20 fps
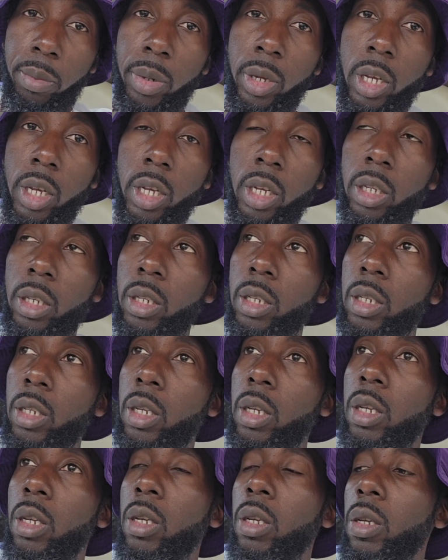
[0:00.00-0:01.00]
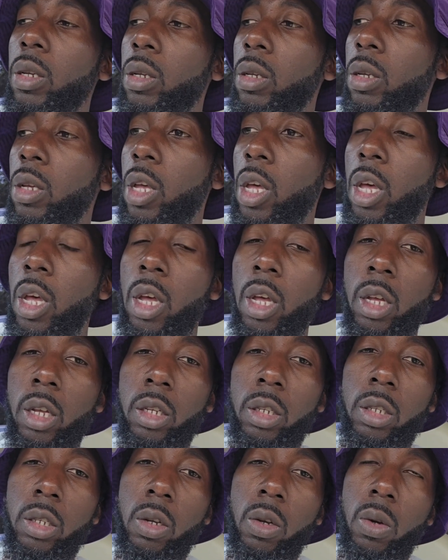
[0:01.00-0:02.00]
Peace.
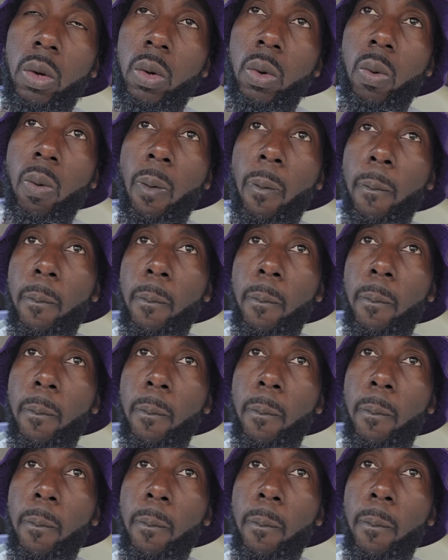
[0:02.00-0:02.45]
So